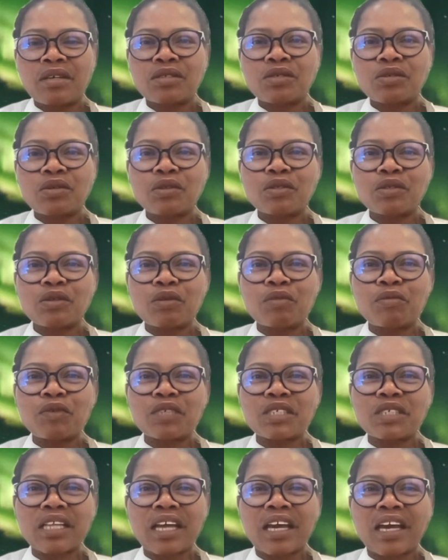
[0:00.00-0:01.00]
So it's
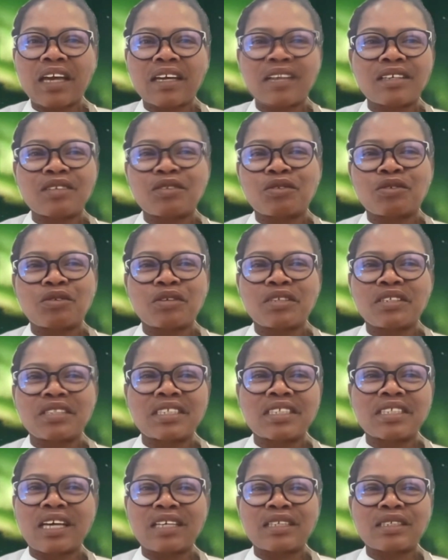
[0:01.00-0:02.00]
almost like you know
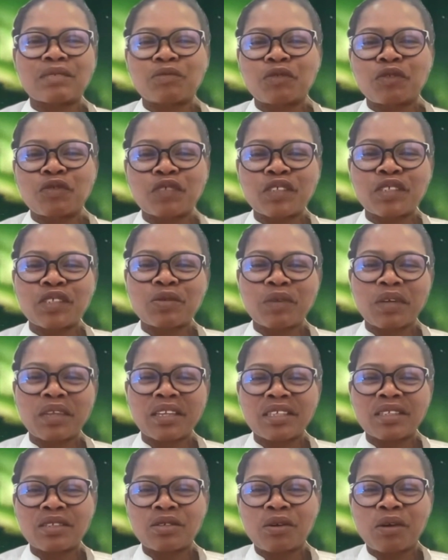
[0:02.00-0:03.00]
in science movies
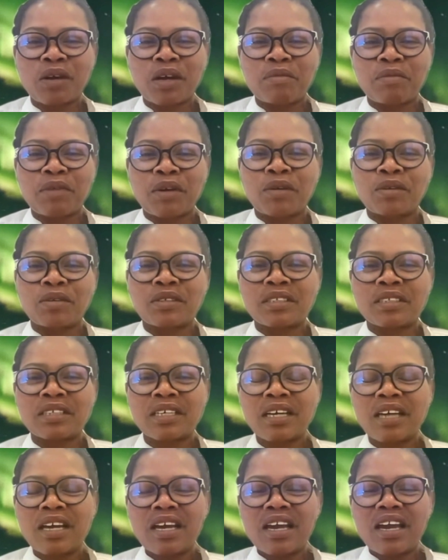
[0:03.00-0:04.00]
when they talk about
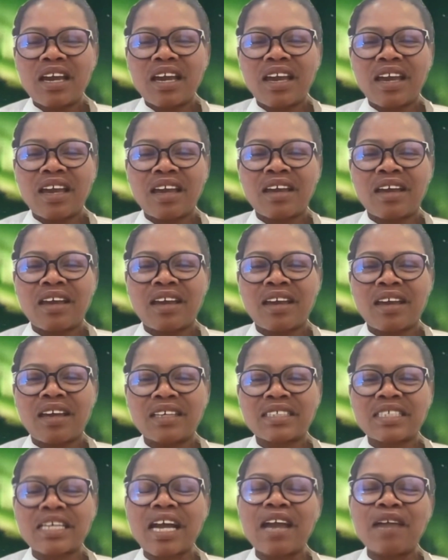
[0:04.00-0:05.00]
a,
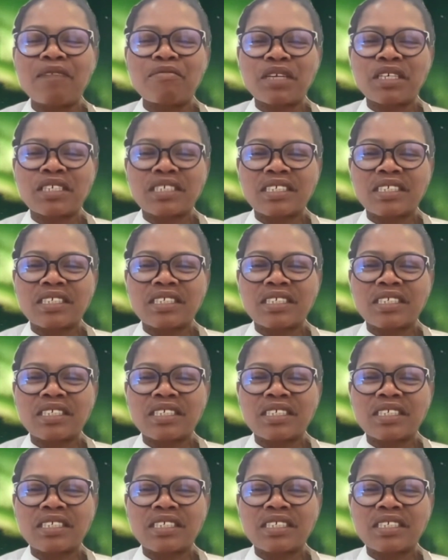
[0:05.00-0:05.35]
a time